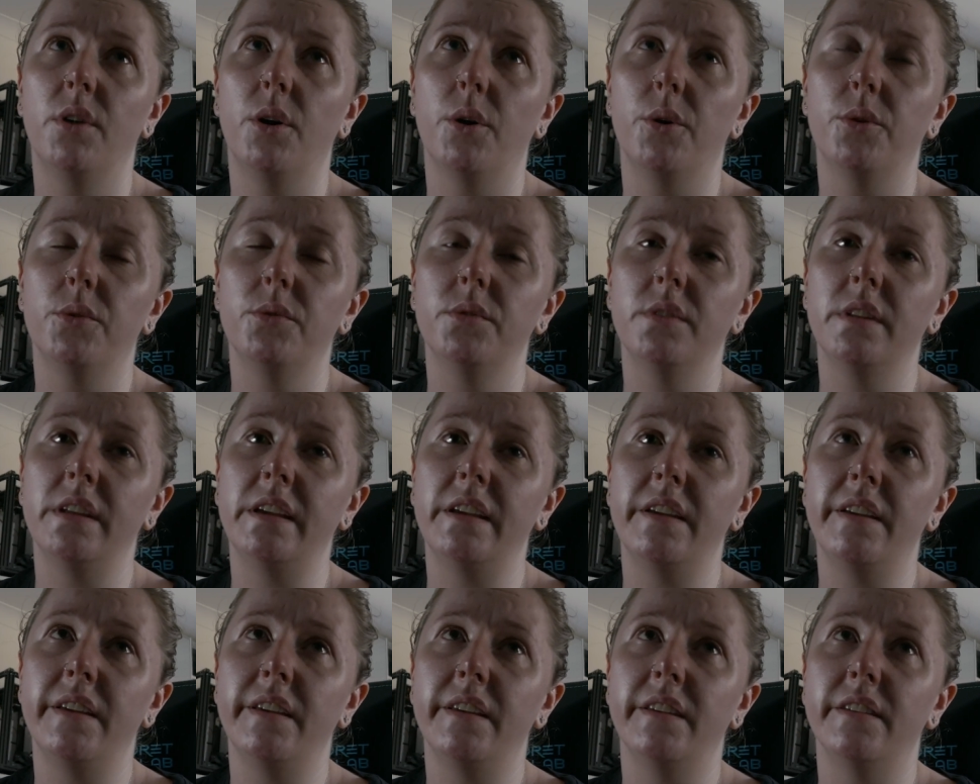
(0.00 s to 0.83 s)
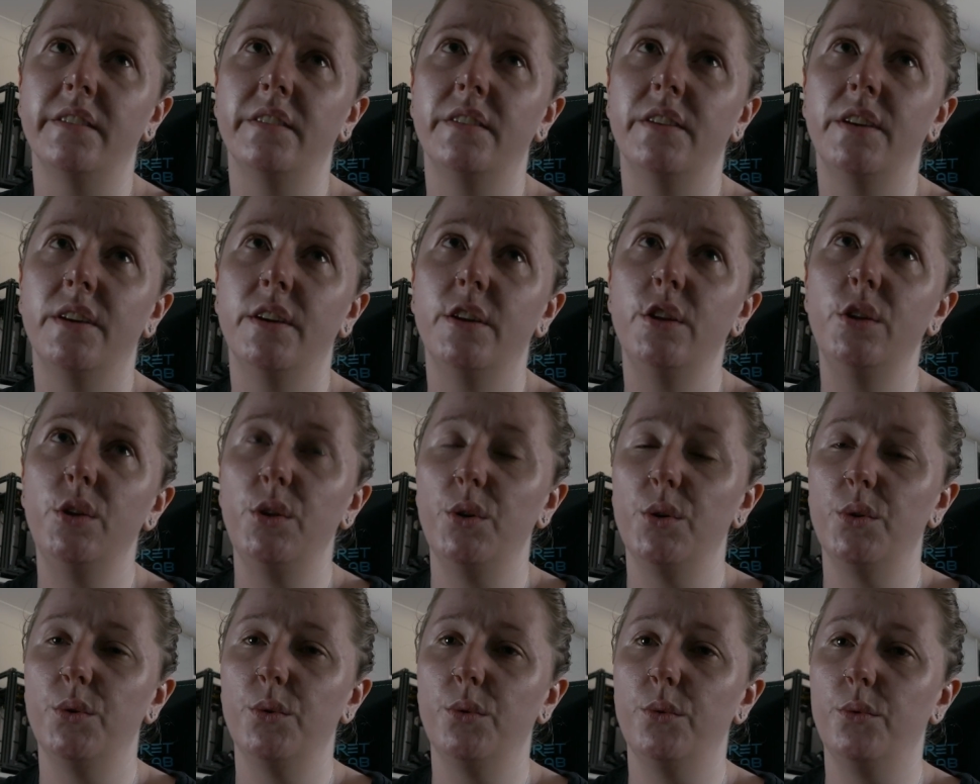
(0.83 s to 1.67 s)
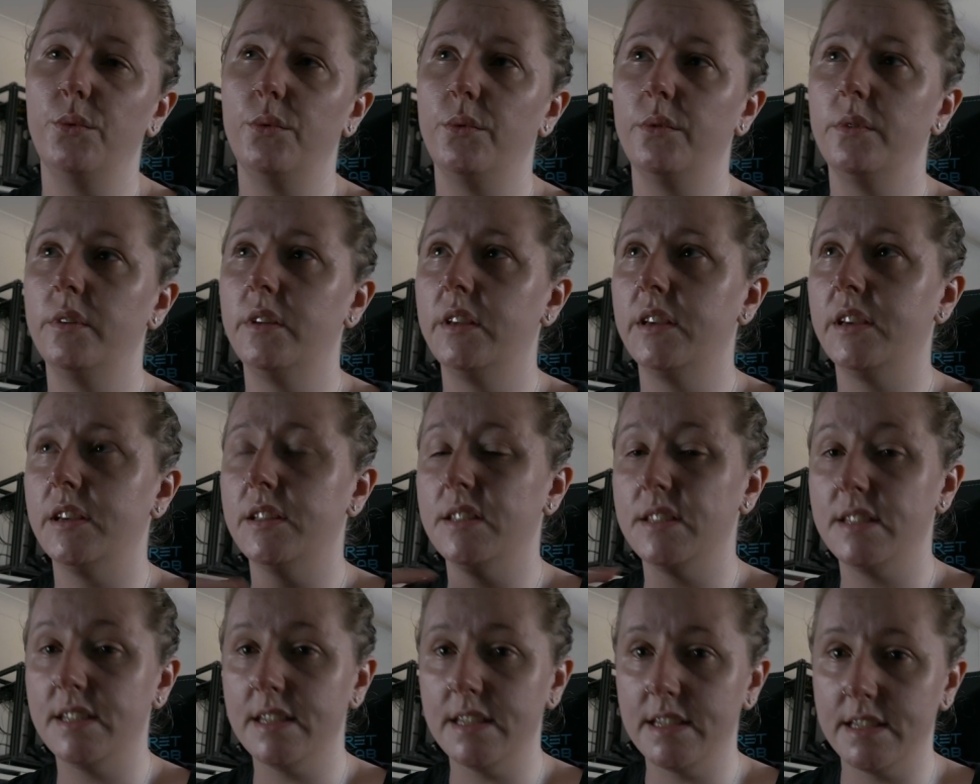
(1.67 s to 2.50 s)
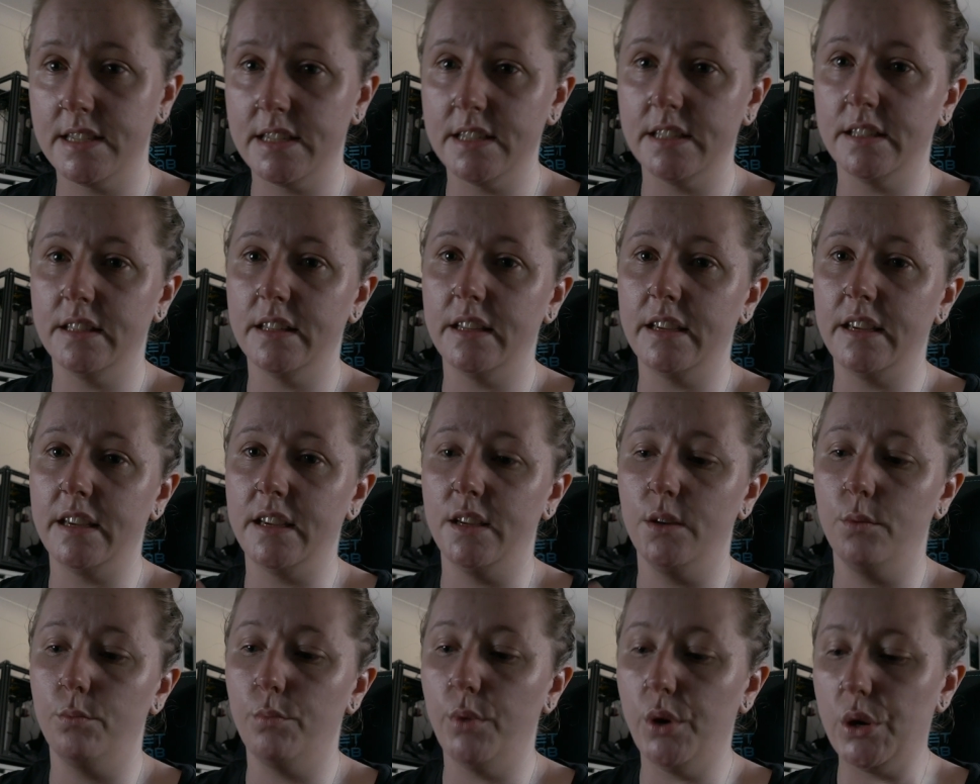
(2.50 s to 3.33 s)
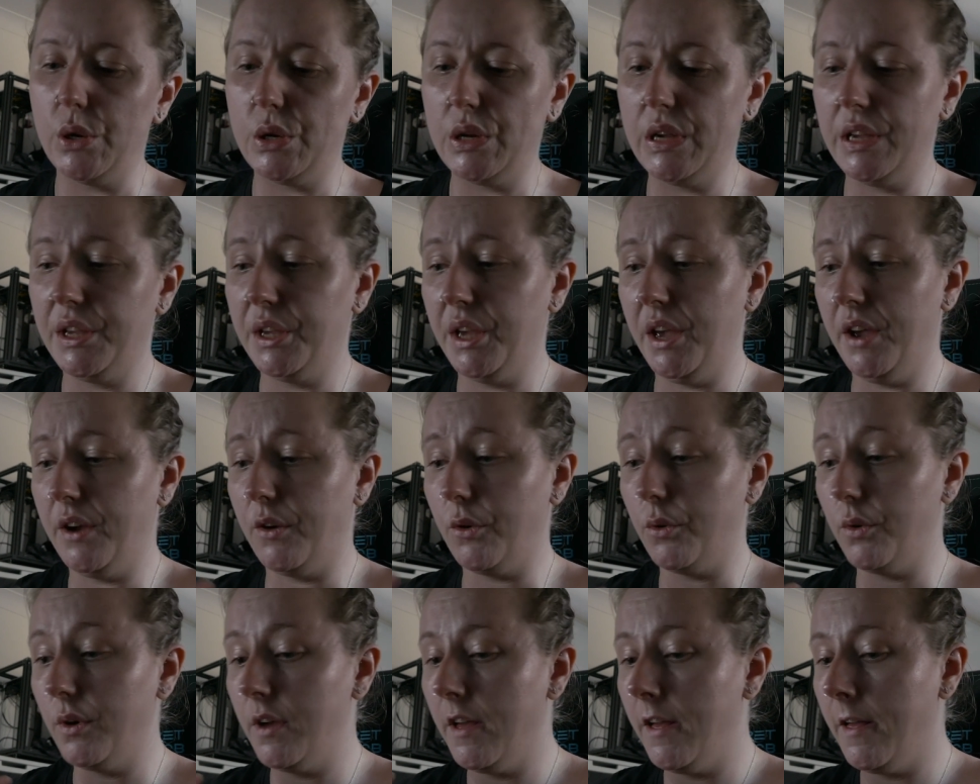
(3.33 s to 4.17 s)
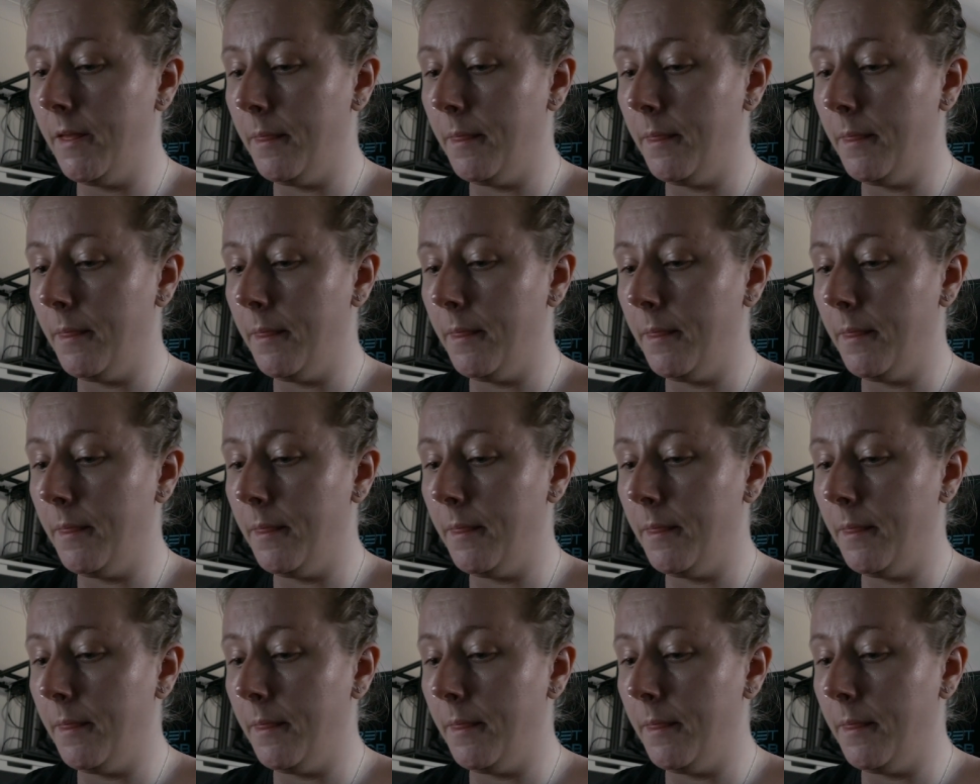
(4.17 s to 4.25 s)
Only you consistently putting out